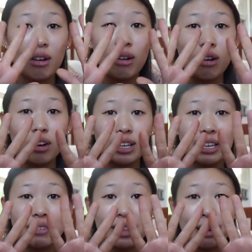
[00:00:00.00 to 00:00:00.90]
Ugh,
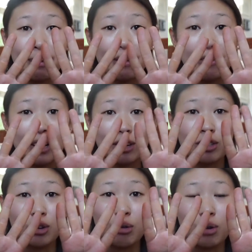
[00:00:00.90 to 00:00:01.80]
even like my fingers
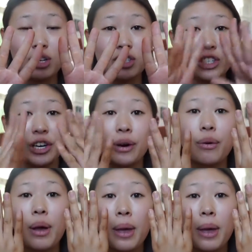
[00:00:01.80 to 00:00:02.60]
are orange too.